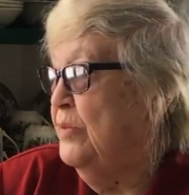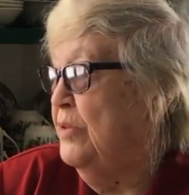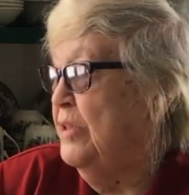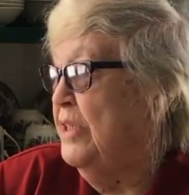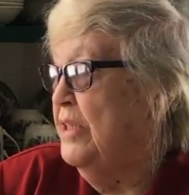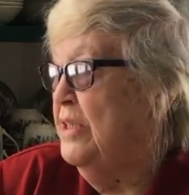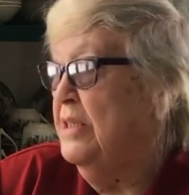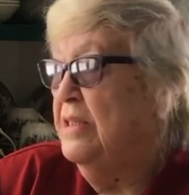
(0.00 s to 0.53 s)

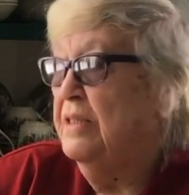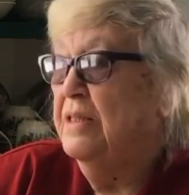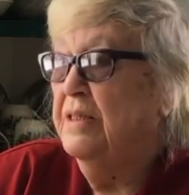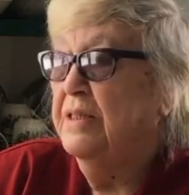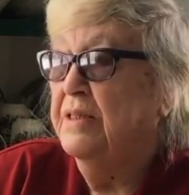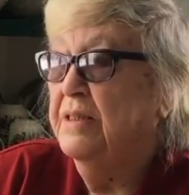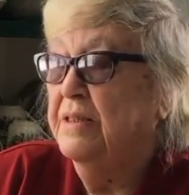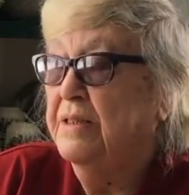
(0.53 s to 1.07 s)
morning
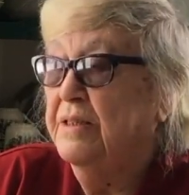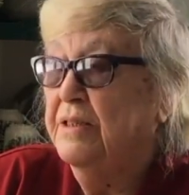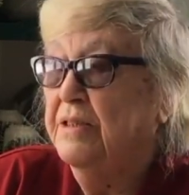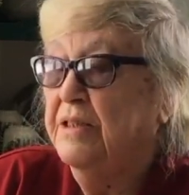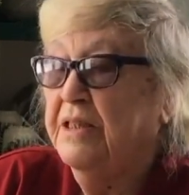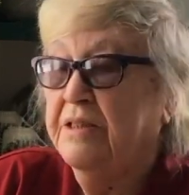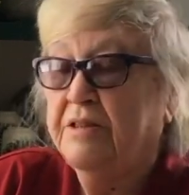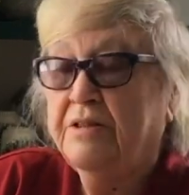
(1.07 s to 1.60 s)

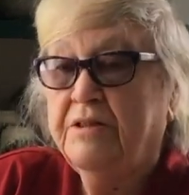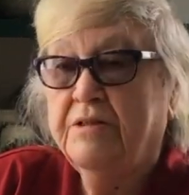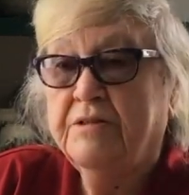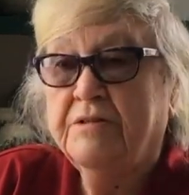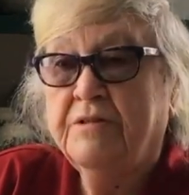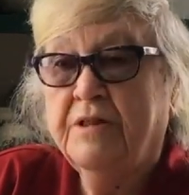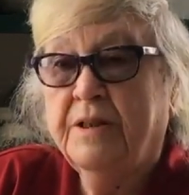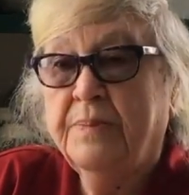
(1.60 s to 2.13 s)
to
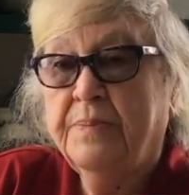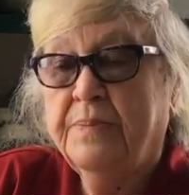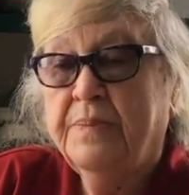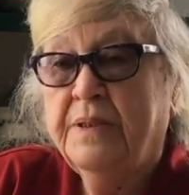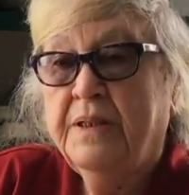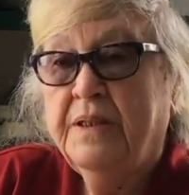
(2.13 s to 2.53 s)
go up,